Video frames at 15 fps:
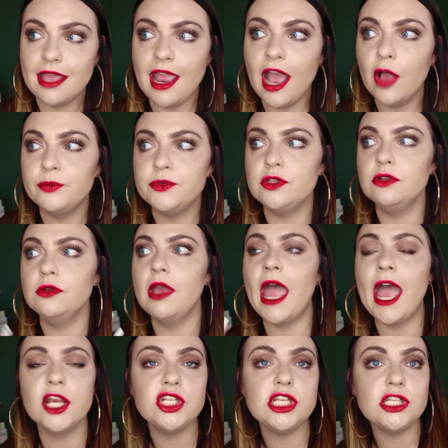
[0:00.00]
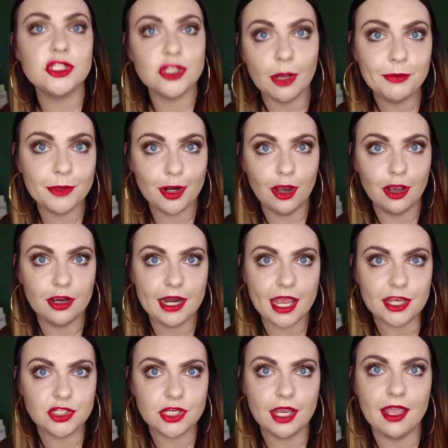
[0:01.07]
They help to actually stop the clock on
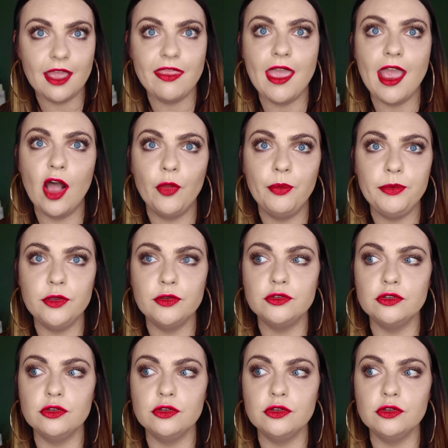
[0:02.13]
aging and they help you